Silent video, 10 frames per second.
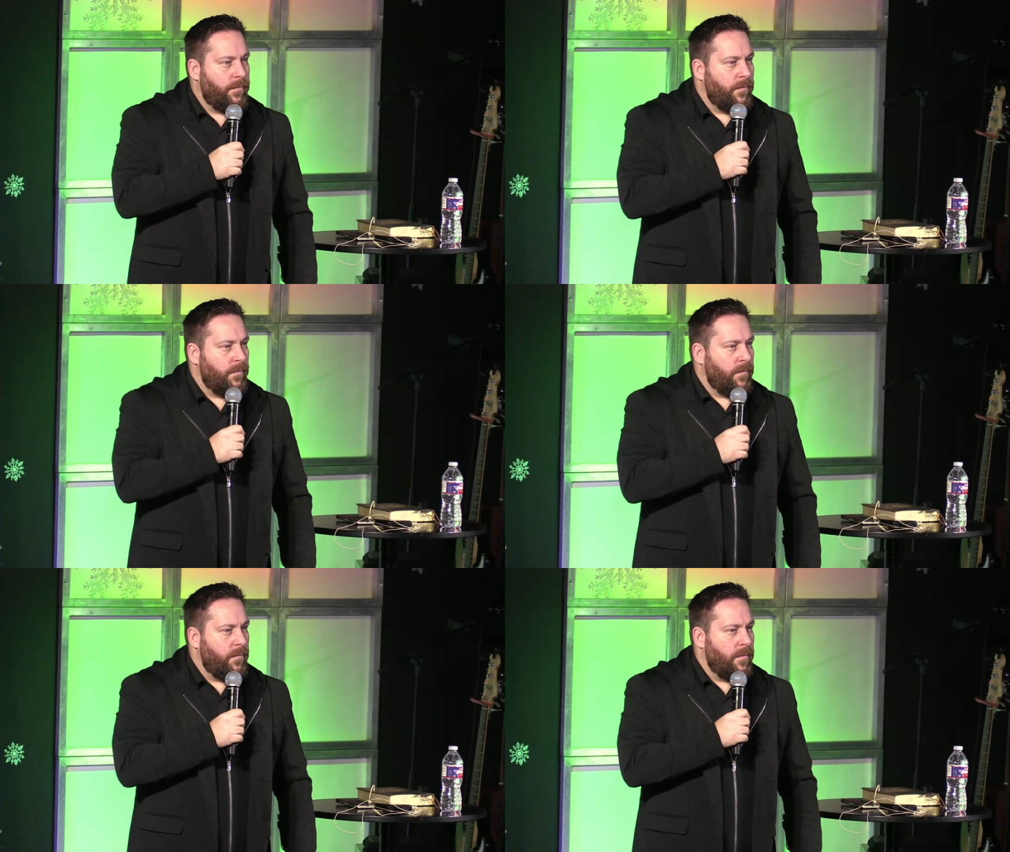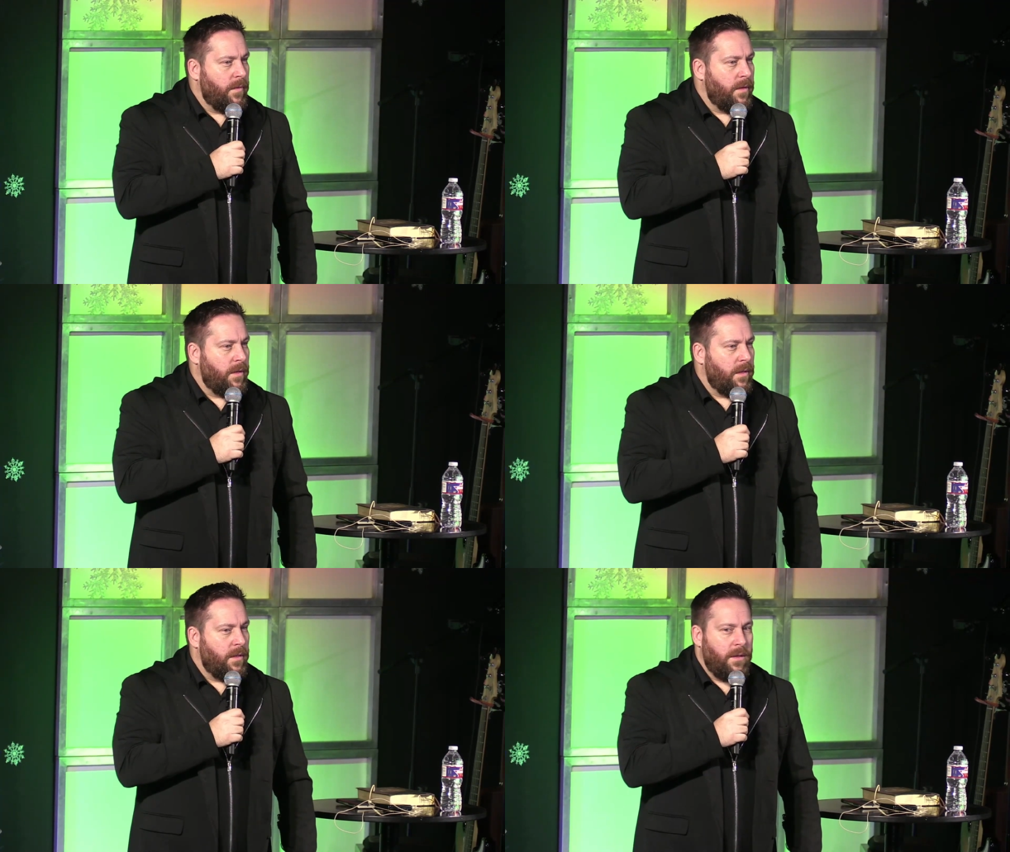
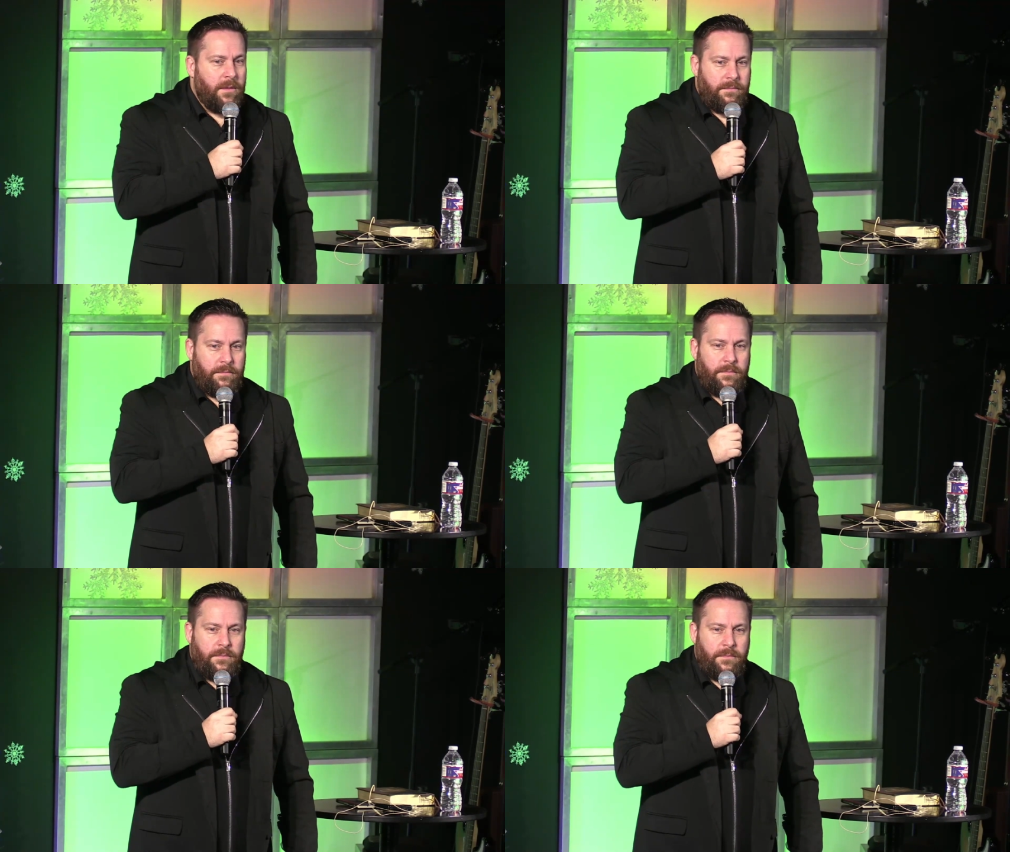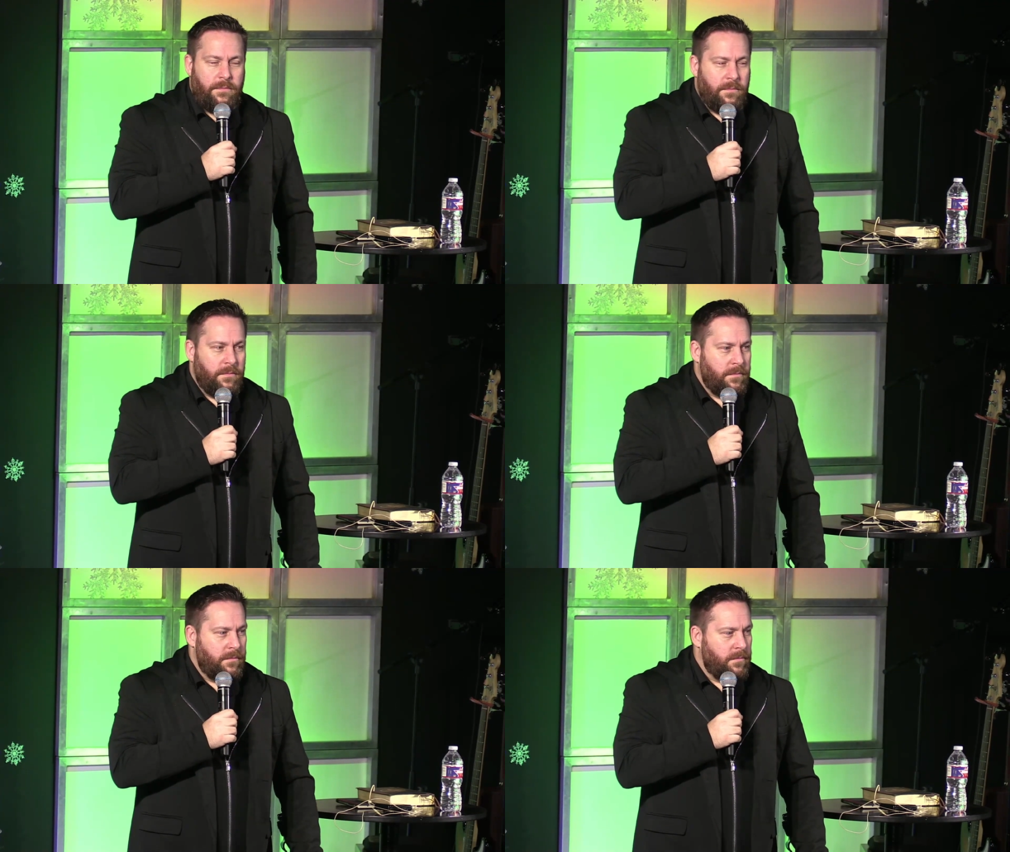
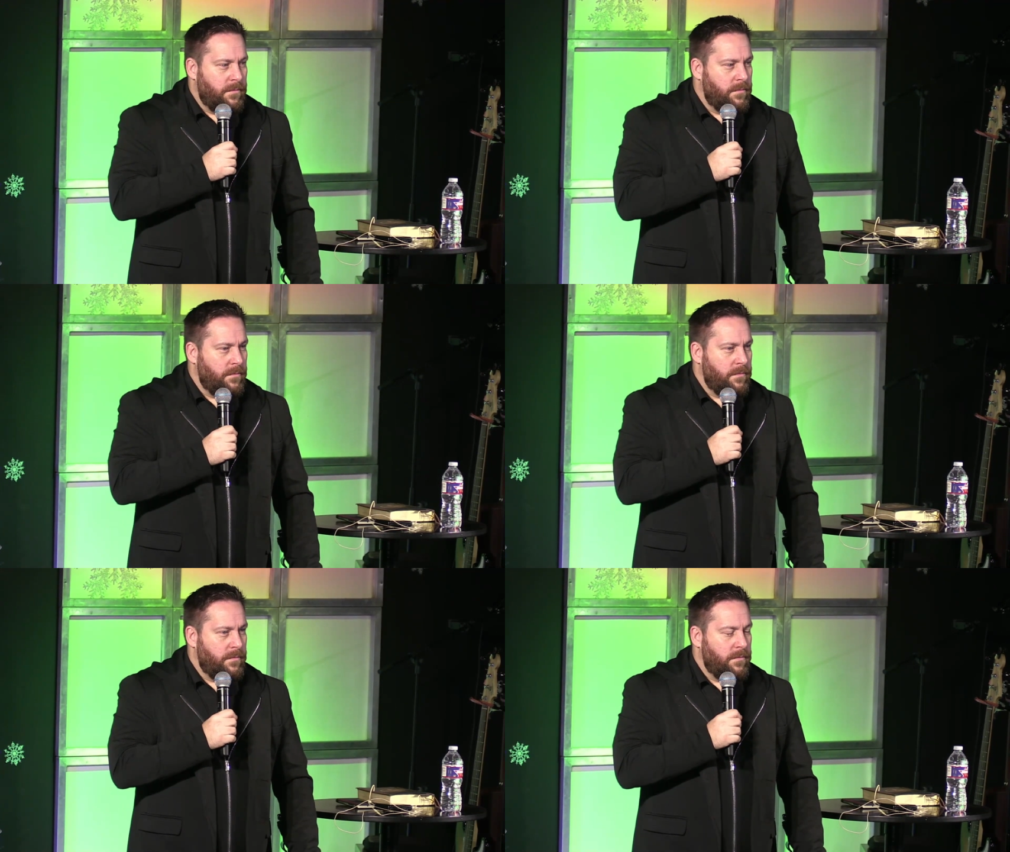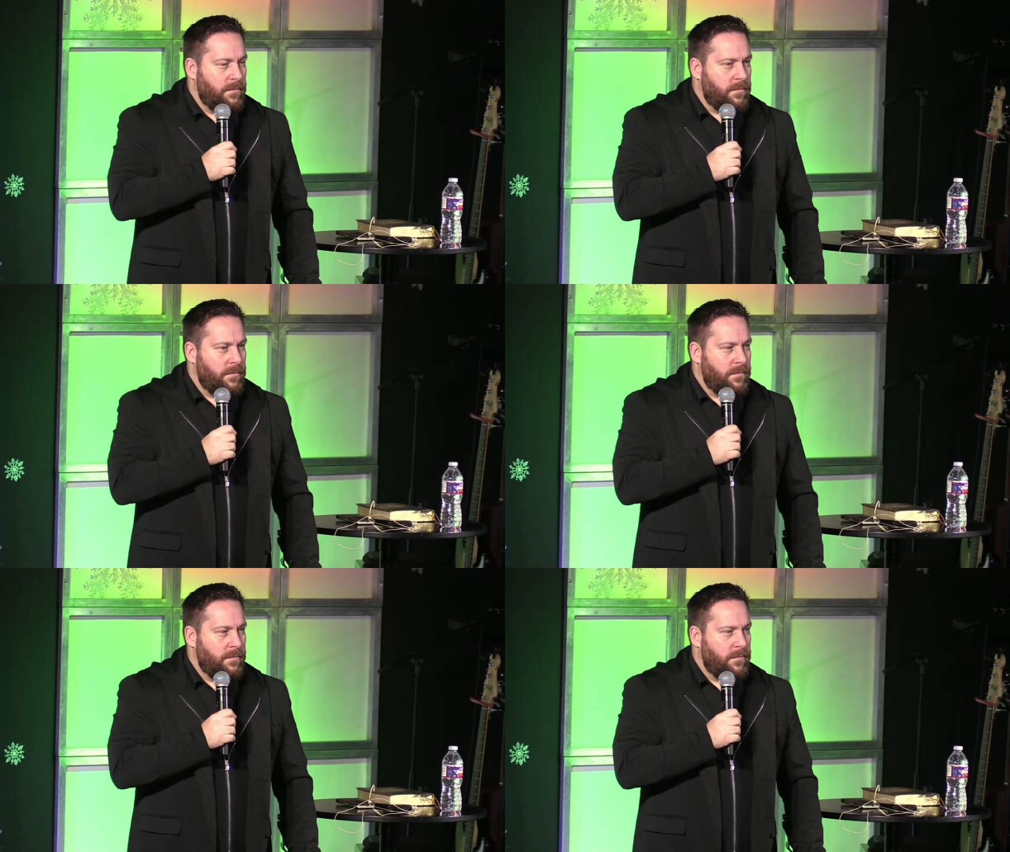
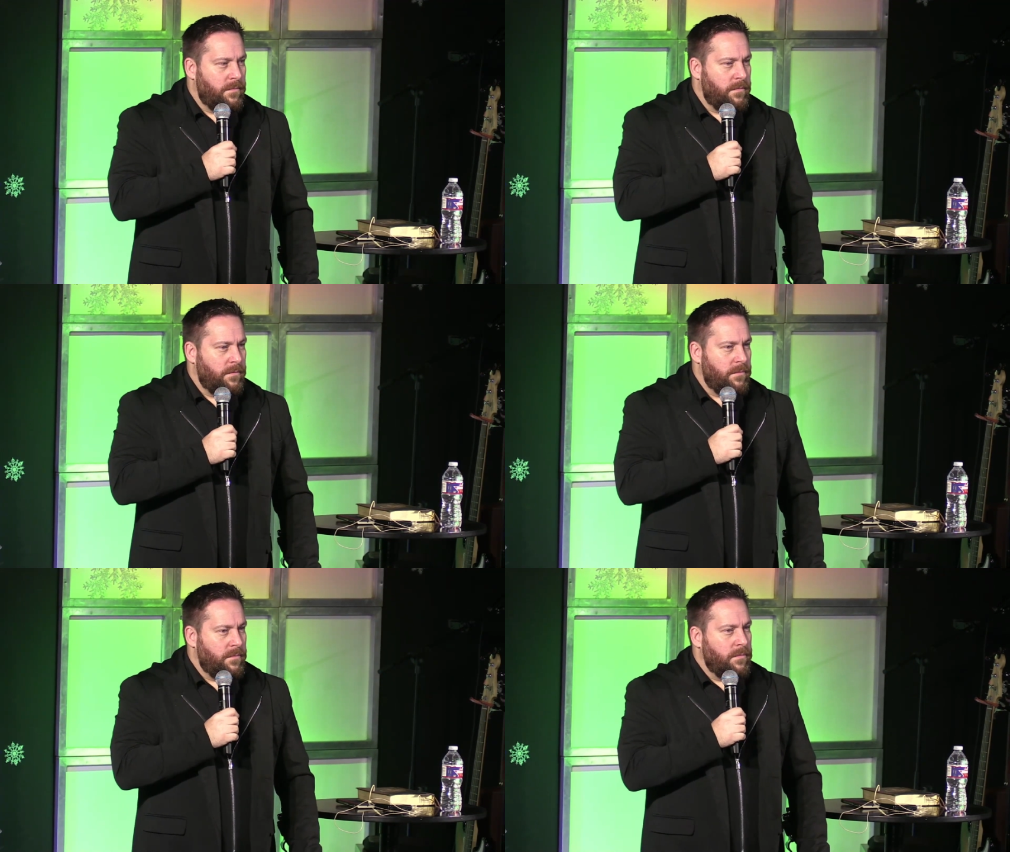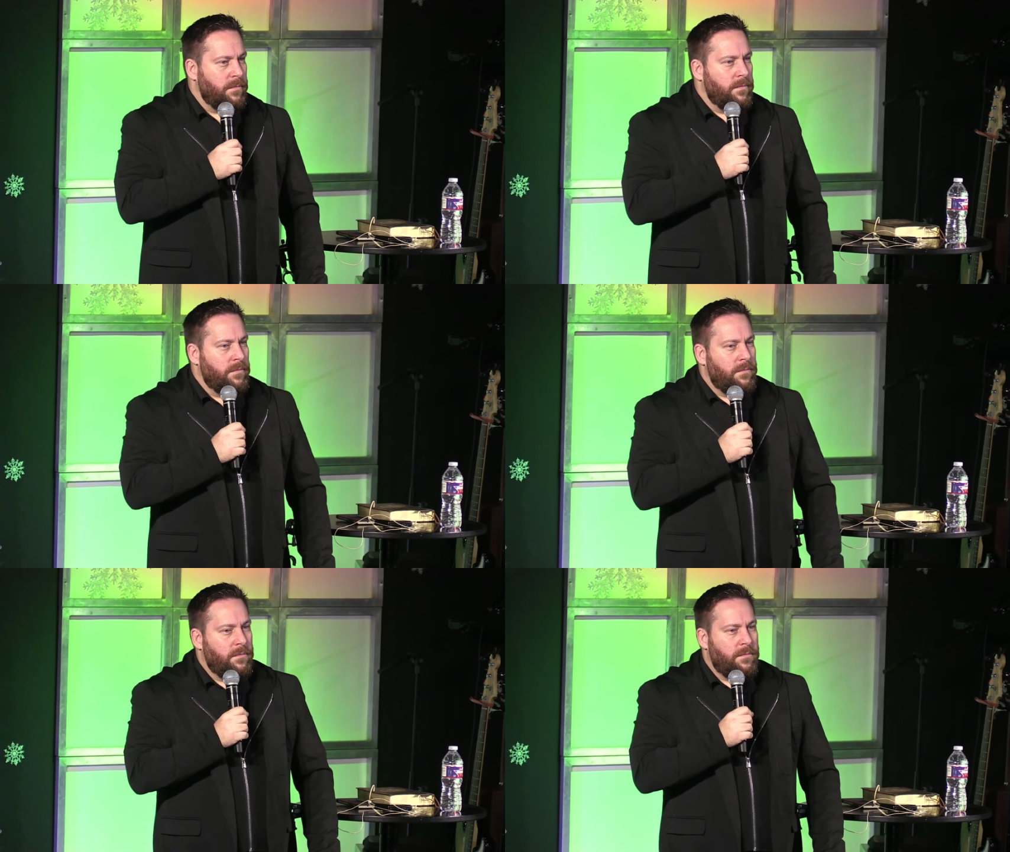[no speech]